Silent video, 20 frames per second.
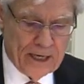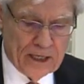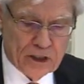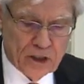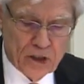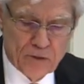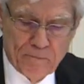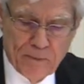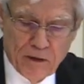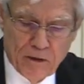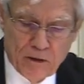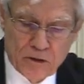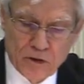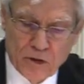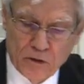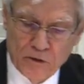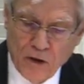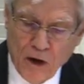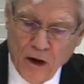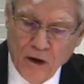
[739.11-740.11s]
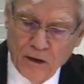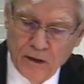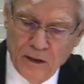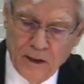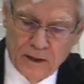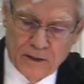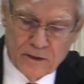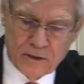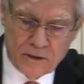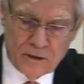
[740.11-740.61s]
its spiritual
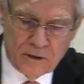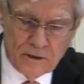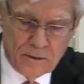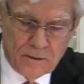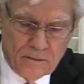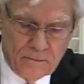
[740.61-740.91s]
darkness.